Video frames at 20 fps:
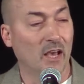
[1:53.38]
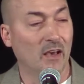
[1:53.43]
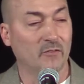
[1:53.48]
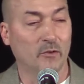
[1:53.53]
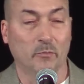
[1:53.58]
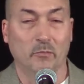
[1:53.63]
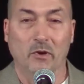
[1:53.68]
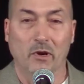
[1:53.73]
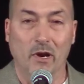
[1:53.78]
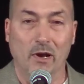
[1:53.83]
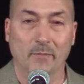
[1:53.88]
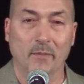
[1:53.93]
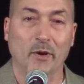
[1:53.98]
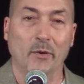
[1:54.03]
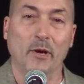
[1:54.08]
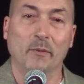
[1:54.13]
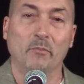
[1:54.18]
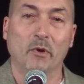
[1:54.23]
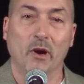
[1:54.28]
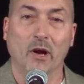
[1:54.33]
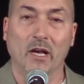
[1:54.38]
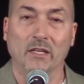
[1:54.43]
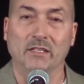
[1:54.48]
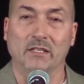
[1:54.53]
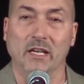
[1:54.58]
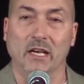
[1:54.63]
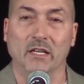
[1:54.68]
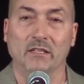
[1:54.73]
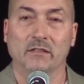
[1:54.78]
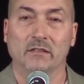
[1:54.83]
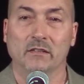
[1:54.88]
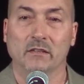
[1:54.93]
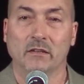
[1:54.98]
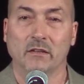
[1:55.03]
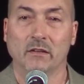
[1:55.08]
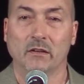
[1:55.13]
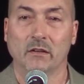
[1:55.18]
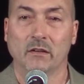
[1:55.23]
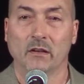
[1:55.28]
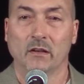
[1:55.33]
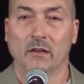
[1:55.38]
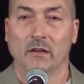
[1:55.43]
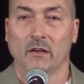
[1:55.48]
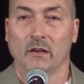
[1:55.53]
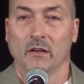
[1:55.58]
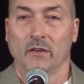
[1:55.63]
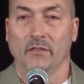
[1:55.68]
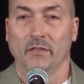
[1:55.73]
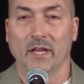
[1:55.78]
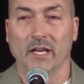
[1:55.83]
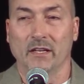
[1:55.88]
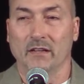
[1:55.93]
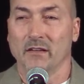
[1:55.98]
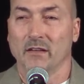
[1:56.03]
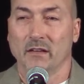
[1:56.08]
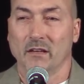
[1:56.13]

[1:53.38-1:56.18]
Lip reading: primary process that